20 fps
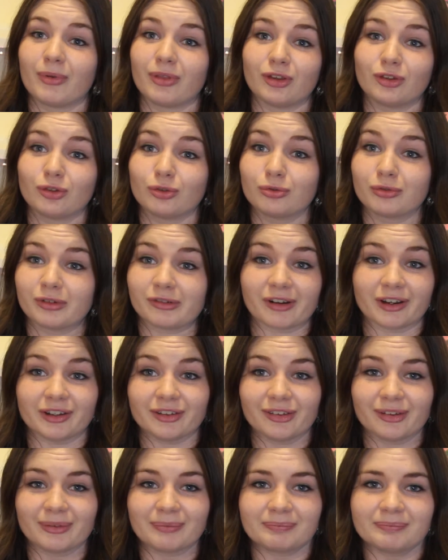with the jewellery
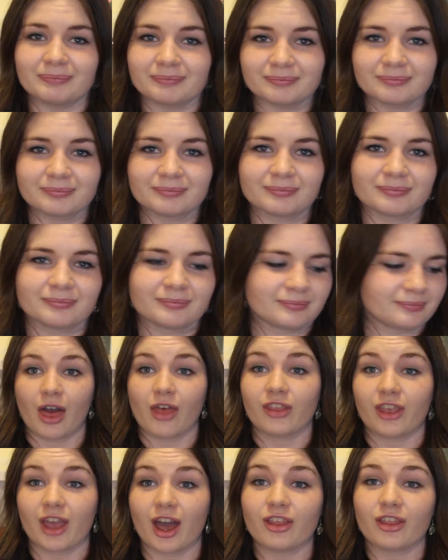front.
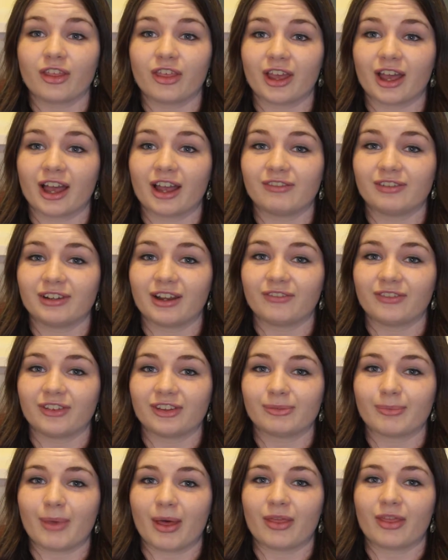The other thing I've loved
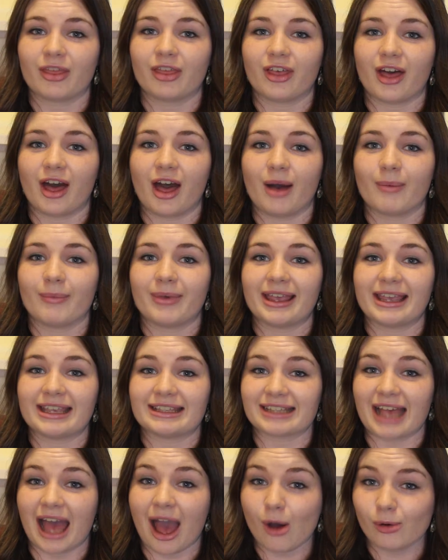this month
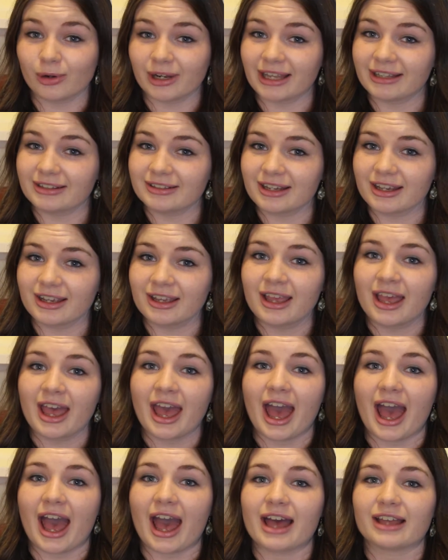is Outlander,
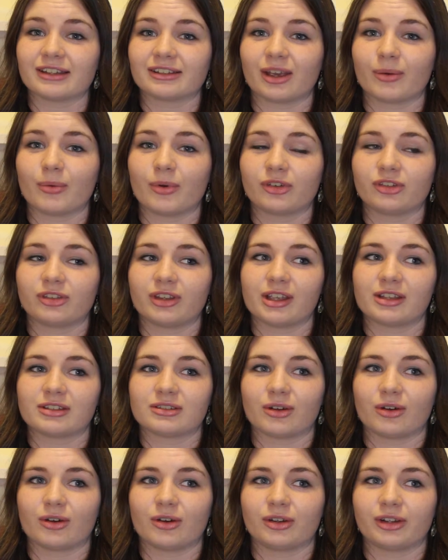and I watched
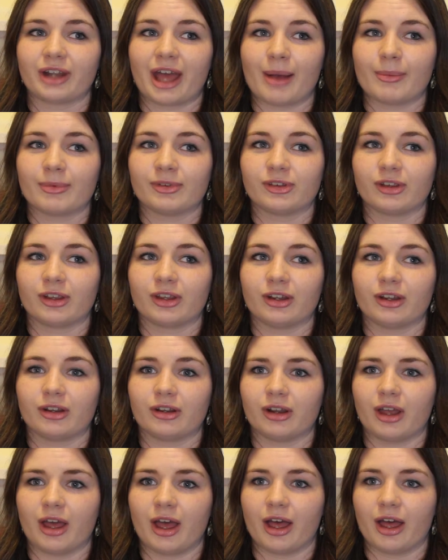this on
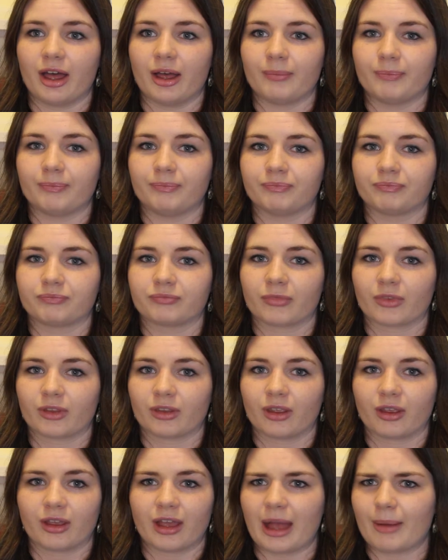Amazon
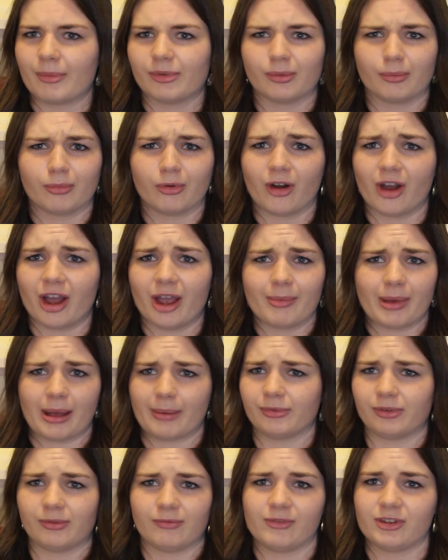Prime,
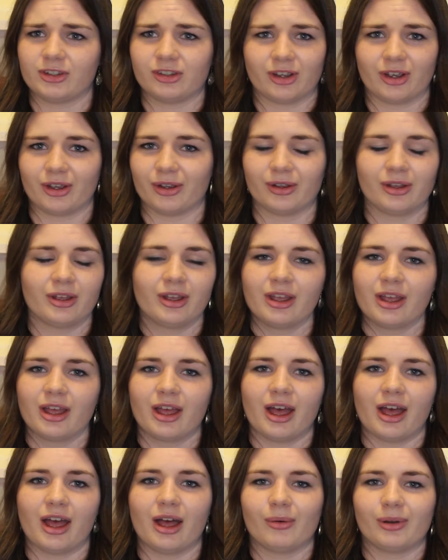Amazon Video,
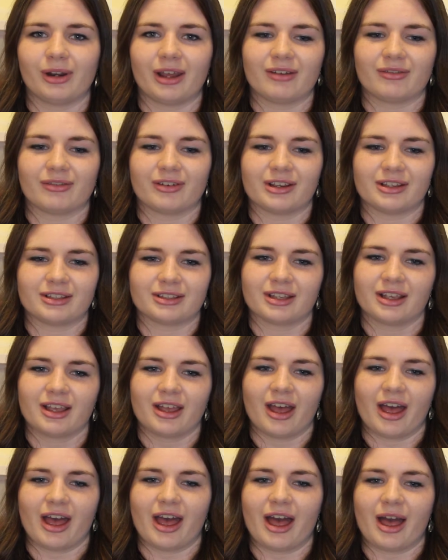whatever it is.
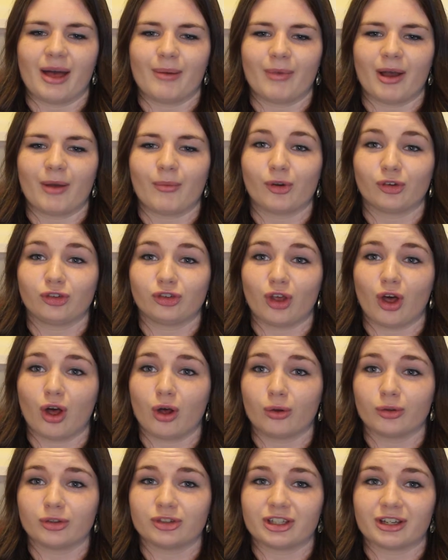I watched the
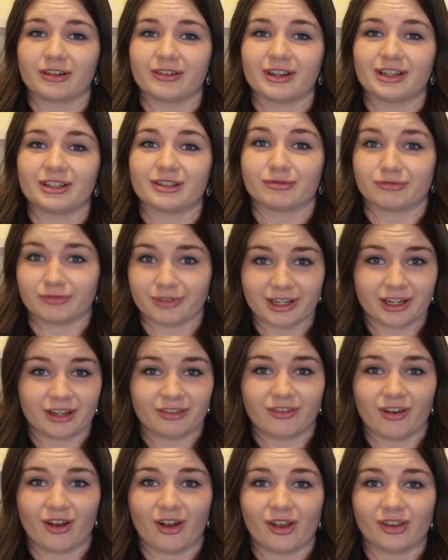whole series really
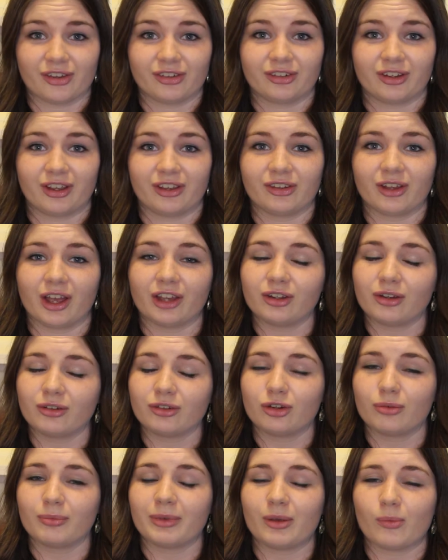fast. I don't
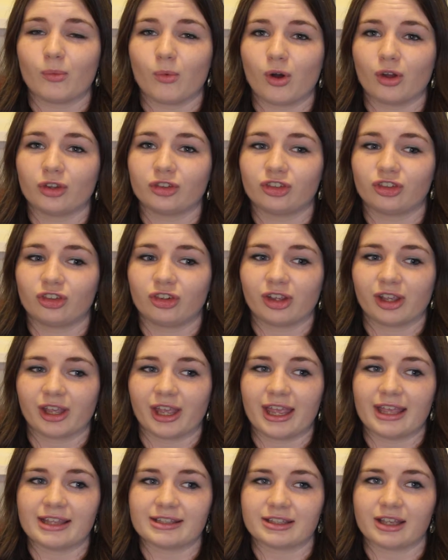normally watch,
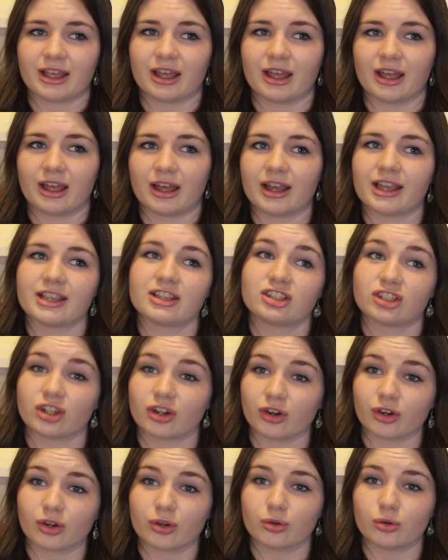it's a
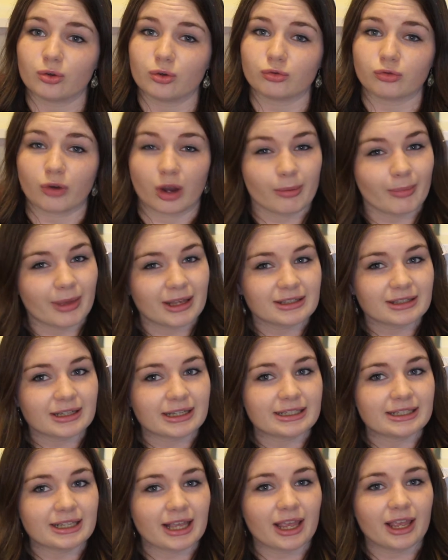historical romance,
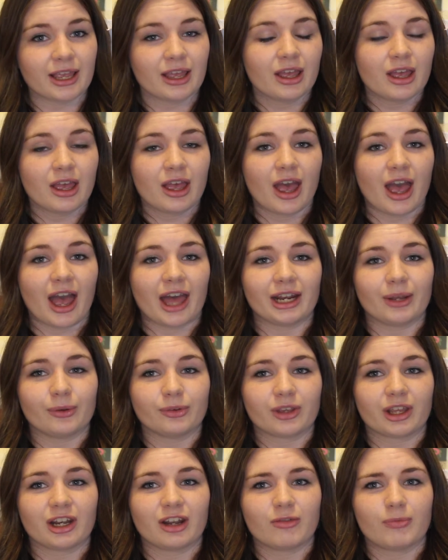I'd say, and I
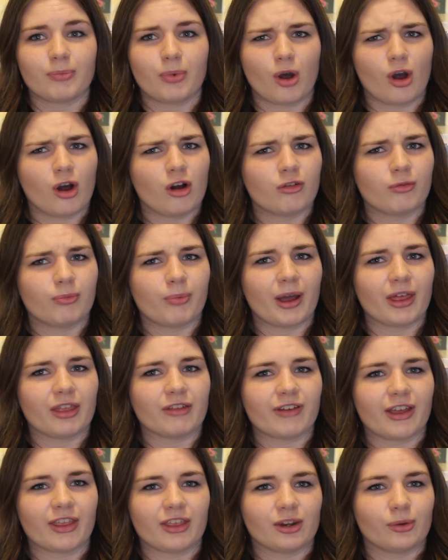was kind of put off by the
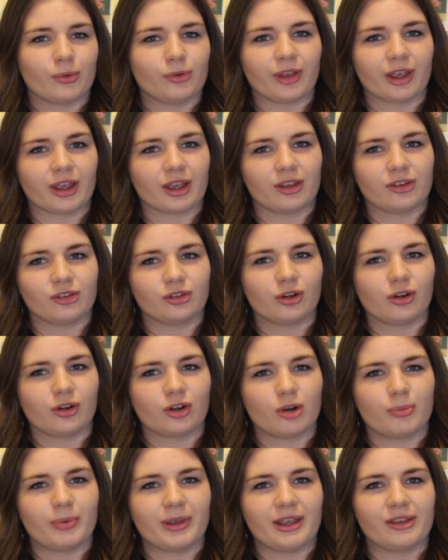fact that it was like a
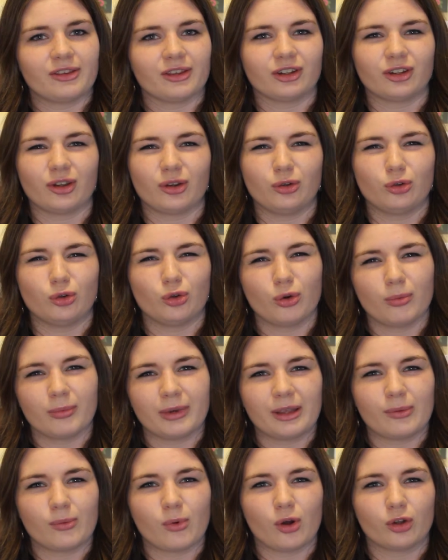historical piece. I don't
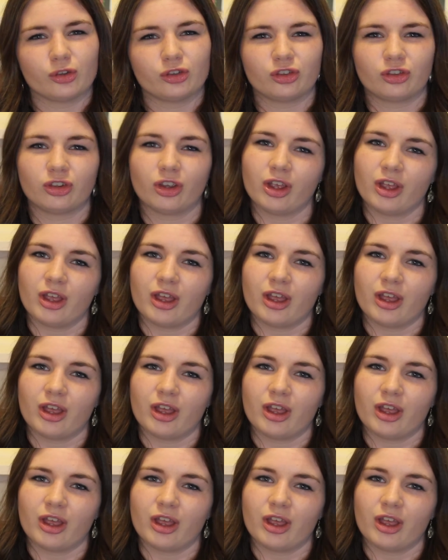normally watch